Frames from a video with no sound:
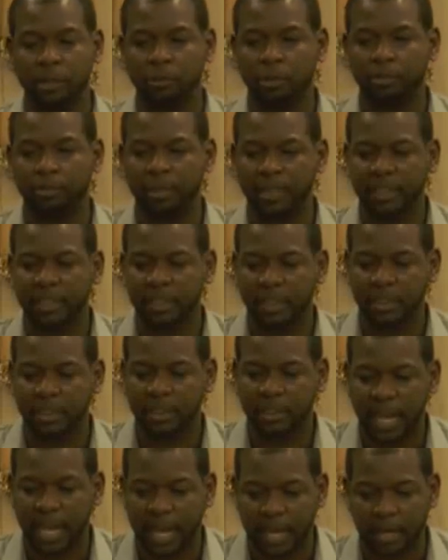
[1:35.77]
you would please
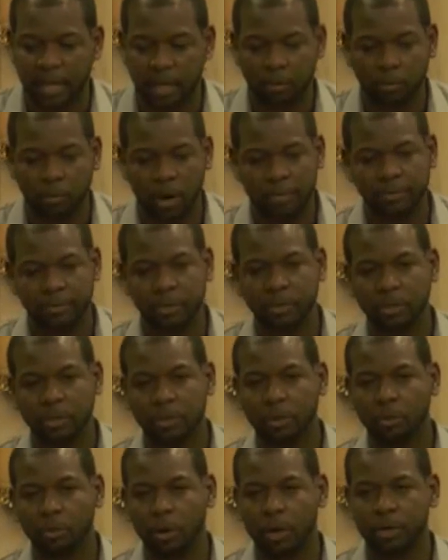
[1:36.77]
stand in reverence to
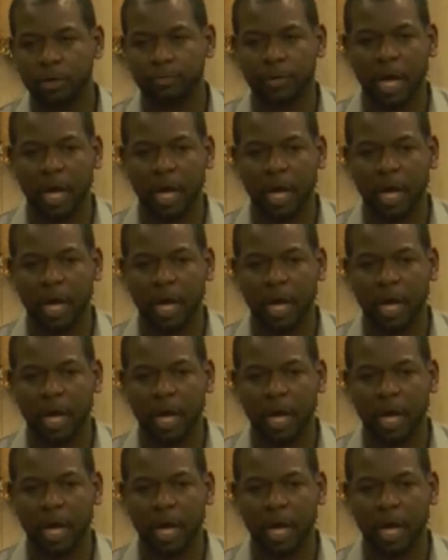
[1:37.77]
the word of